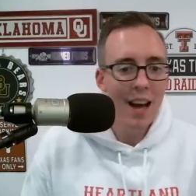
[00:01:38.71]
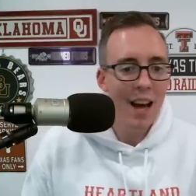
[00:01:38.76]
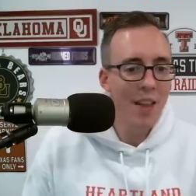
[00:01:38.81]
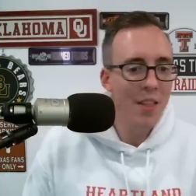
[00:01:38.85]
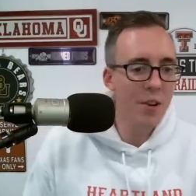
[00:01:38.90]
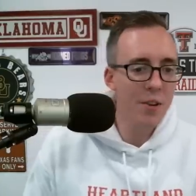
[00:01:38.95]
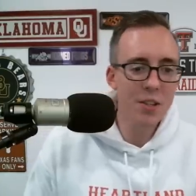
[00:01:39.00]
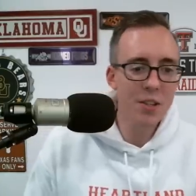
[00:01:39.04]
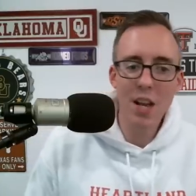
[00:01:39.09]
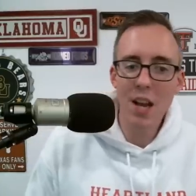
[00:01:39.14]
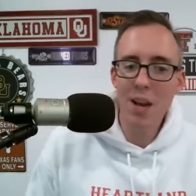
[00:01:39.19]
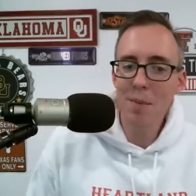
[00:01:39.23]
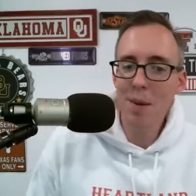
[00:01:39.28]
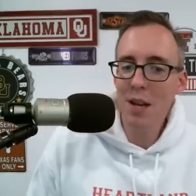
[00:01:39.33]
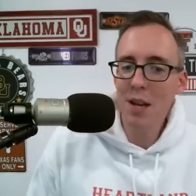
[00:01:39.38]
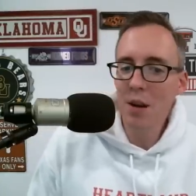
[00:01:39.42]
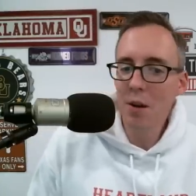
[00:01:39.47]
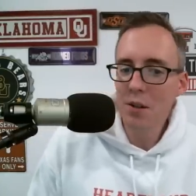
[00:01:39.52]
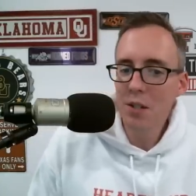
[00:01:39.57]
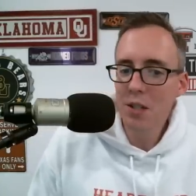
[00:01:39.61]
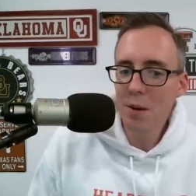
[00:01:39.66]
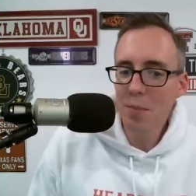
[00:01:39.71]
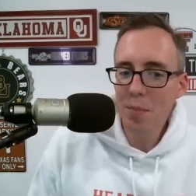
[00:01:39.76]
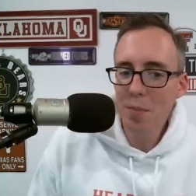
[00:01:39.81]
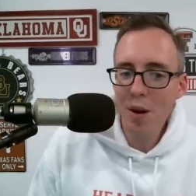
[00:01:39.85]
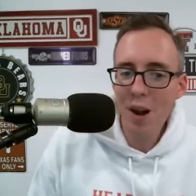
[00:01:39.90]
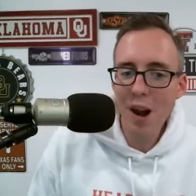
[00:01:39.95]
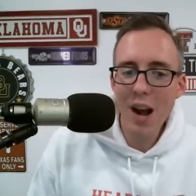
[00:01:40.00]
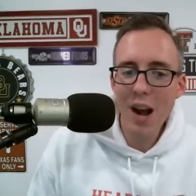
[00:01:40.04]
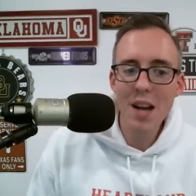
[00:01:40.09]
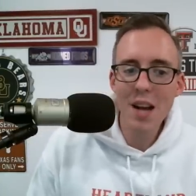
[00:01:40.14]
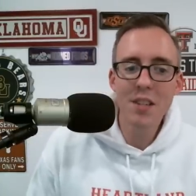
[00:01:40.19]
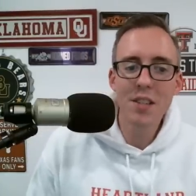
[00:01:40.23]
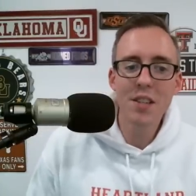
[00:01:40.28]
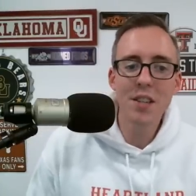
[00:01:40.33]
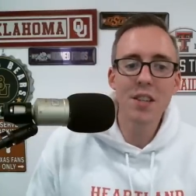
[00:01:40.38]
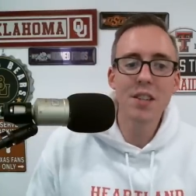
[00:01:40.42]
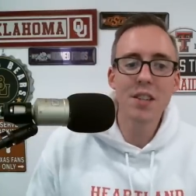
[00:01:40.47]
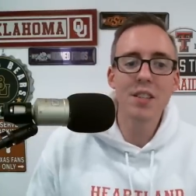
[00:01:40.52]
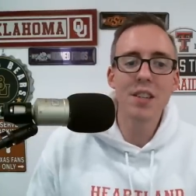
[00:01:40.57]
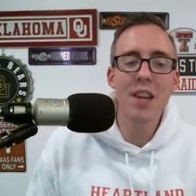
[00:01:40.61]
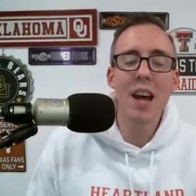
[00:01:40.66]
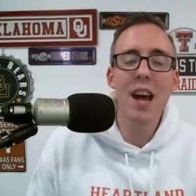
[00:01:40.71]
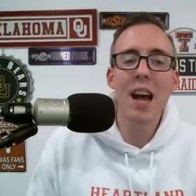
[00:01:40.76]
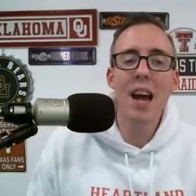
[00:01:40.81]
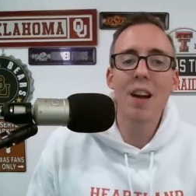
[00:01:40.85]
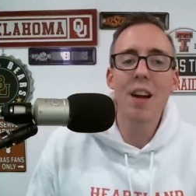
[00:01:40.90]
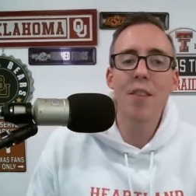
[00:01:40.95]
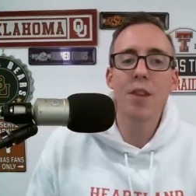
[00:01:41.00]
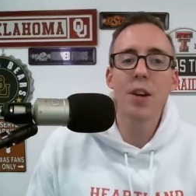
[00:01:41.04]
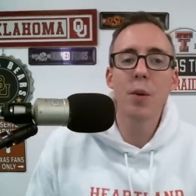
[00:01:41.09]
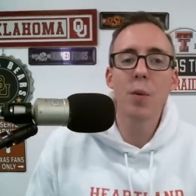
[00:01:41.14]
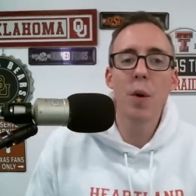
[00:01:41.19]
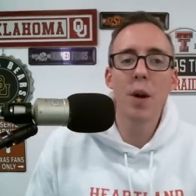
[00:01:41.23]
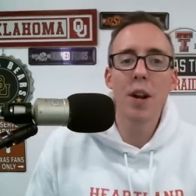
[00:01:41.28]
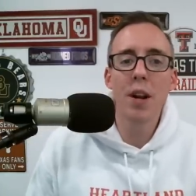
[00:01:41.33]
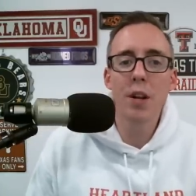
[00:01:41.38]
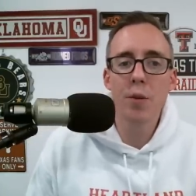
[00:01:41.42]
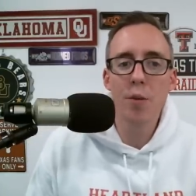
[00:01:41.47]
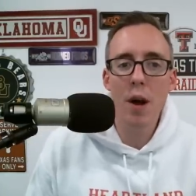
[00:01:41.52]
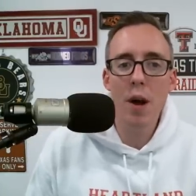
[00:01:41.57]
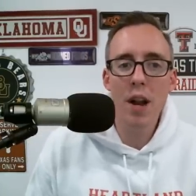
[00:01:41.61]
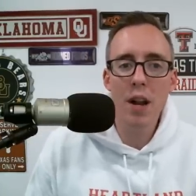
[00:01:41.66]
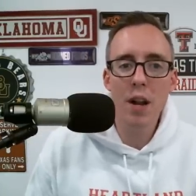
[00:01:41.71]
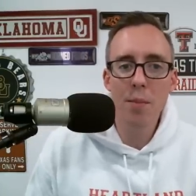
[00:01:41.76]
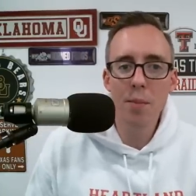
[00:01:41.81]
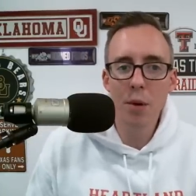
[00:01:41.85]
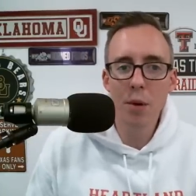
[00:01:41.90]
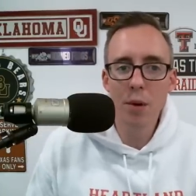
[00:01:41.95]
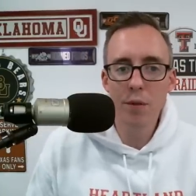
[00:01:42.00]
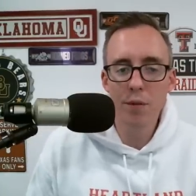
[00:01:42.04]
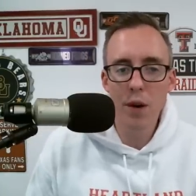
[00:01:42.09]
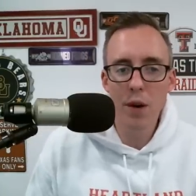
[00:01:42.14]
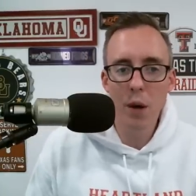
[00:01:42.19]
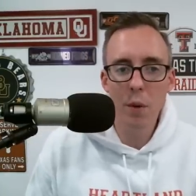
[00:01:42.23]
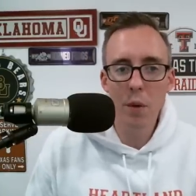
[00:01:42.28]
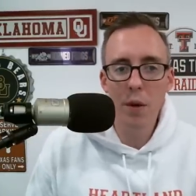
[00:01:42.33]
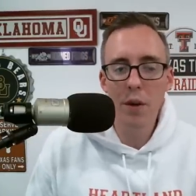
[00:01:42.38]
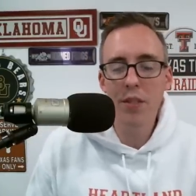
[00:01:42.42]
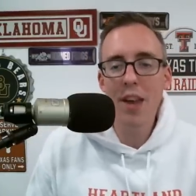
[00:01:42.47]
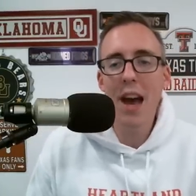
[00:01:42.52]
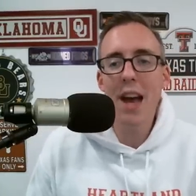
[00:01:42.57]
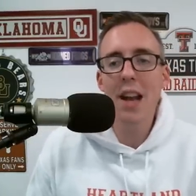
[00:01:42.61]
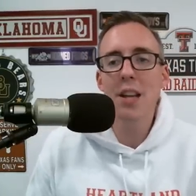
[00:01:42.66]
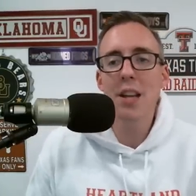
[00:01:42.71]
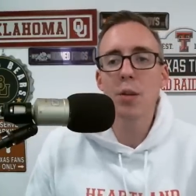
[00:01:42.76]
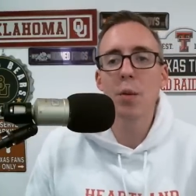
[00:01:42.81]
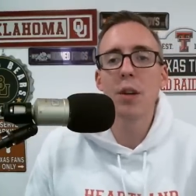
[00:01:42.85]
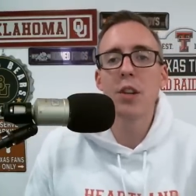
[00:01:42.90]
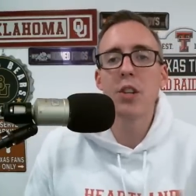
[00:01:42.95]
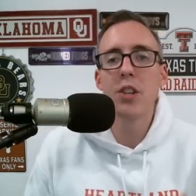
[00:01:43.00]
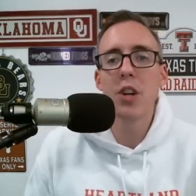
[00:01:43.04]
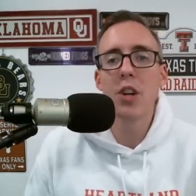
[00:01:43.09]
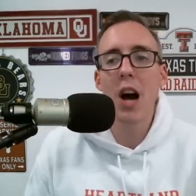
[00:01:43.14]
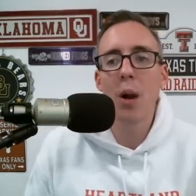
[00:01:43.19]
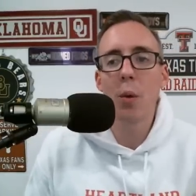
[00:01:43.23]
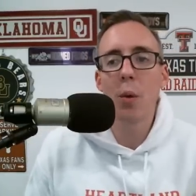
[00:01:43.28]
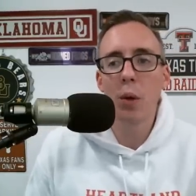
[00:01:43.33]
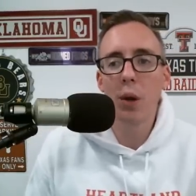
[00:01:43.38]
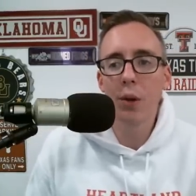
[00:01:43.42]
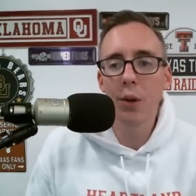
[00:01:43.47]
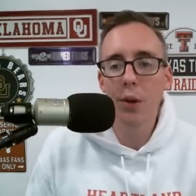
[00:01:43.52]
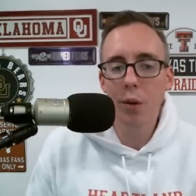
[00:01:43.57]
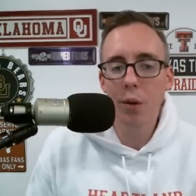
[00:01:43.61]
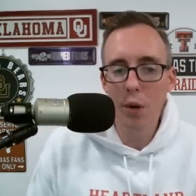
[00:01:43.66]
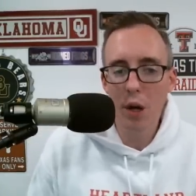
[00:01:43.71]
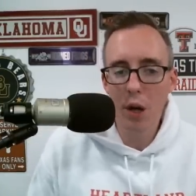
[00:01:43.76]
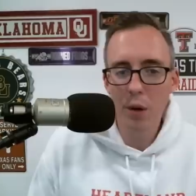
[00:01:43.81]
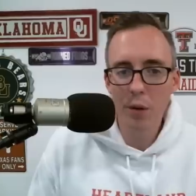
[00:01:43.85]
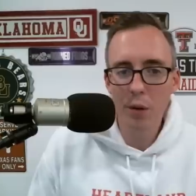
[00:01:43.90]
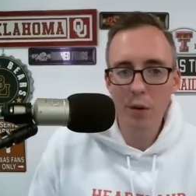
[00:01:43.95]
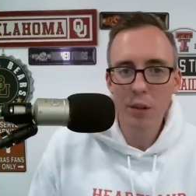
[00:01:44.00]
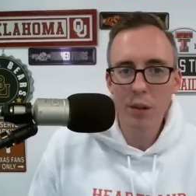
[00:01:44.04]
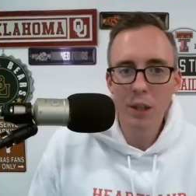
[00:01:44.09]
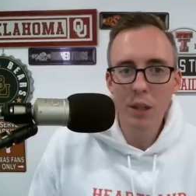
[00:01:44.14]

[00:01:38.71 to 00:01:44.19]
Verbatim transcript: There's going to be no surprises. Everyone is ready to move forward. That is what Jon Wilner wrote,